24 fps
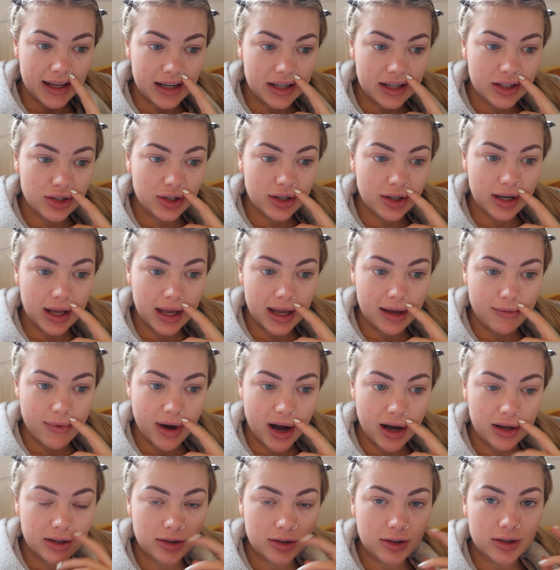and doing
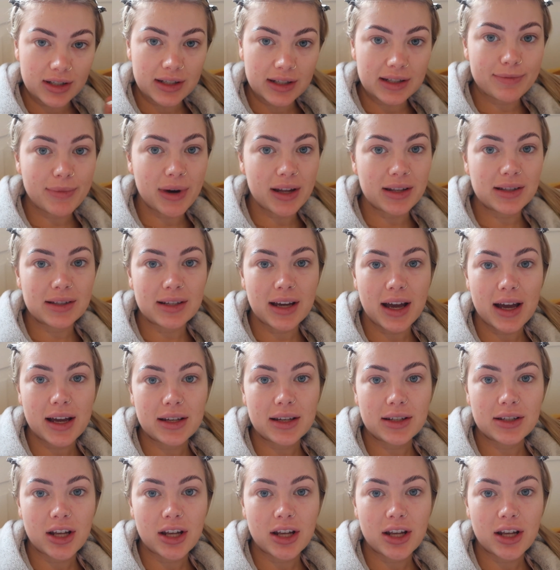emails because it's Monday,